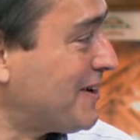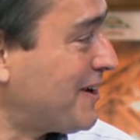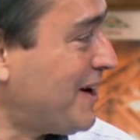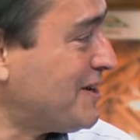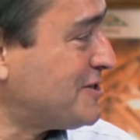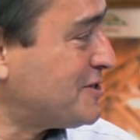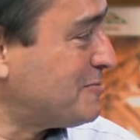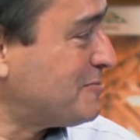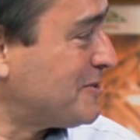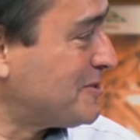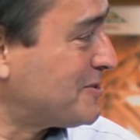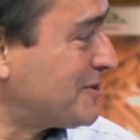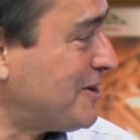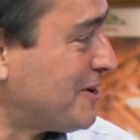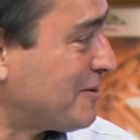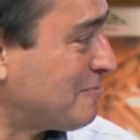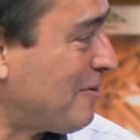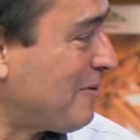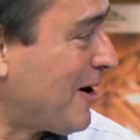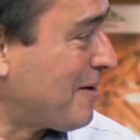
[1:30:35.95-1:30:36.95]
customers
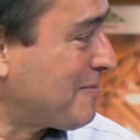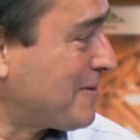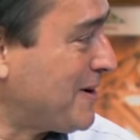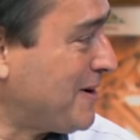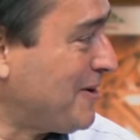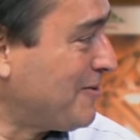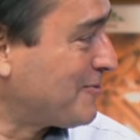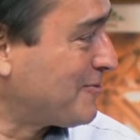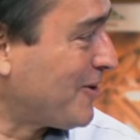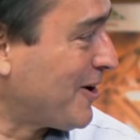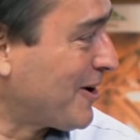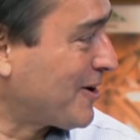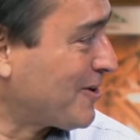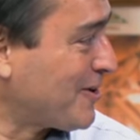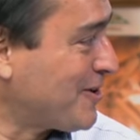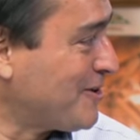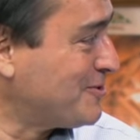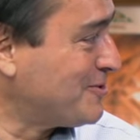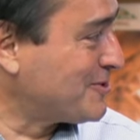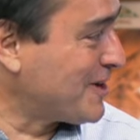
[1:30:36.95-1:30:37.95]
cook barbecue for our
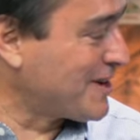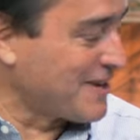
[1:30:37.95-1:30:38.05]
crews